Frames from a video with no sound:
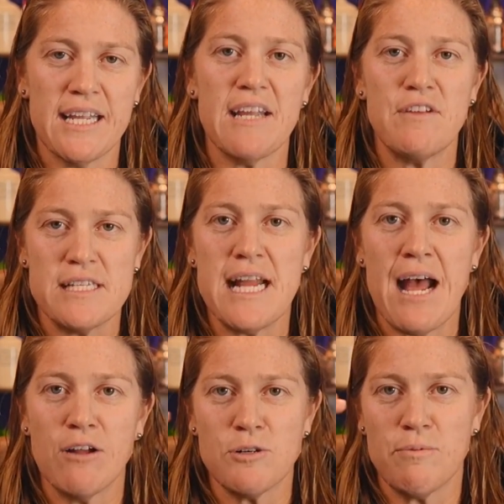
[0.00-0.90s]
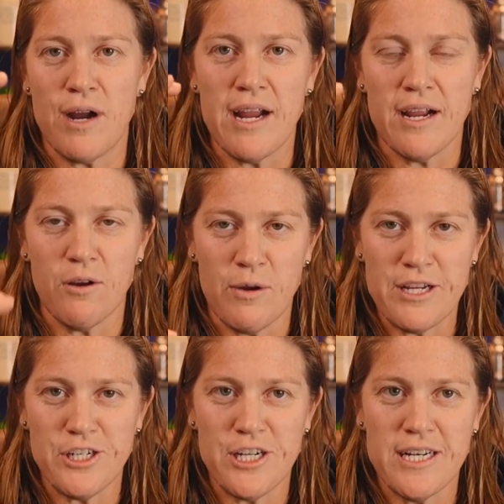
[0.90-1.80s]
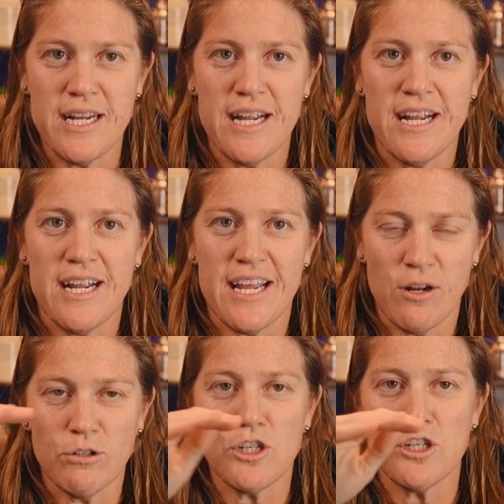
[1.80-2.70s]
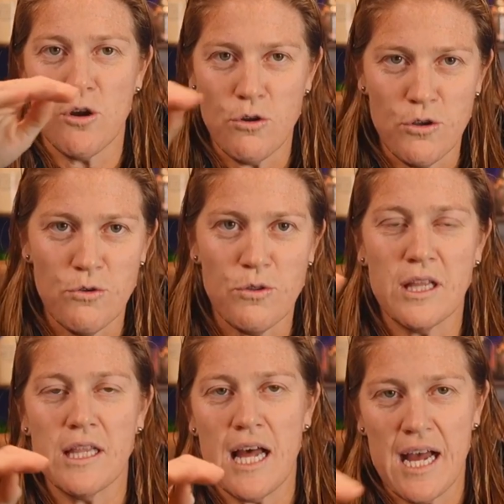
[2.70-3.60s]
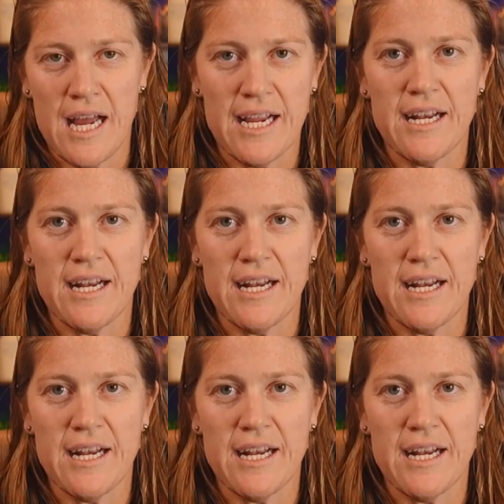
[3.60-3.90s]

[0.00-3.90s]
If it's an algebraic equation, it'll show you the line.